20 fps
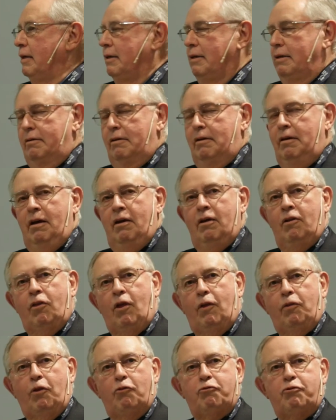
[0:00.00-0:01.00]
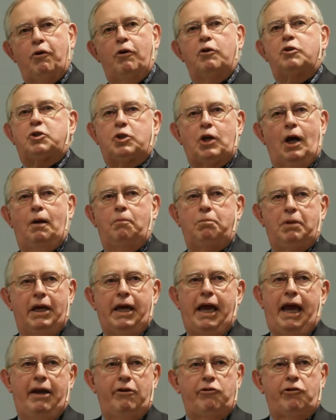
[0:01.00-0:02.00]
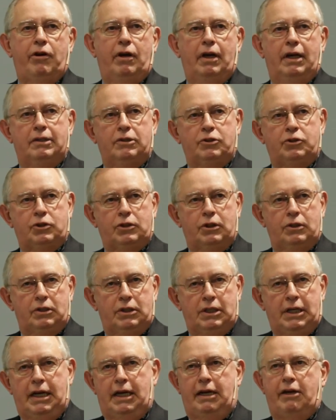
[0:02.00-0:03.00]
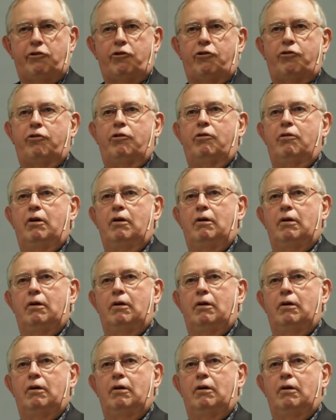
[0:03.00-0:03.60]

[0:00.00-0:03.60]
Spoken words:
That the first obligation is to teach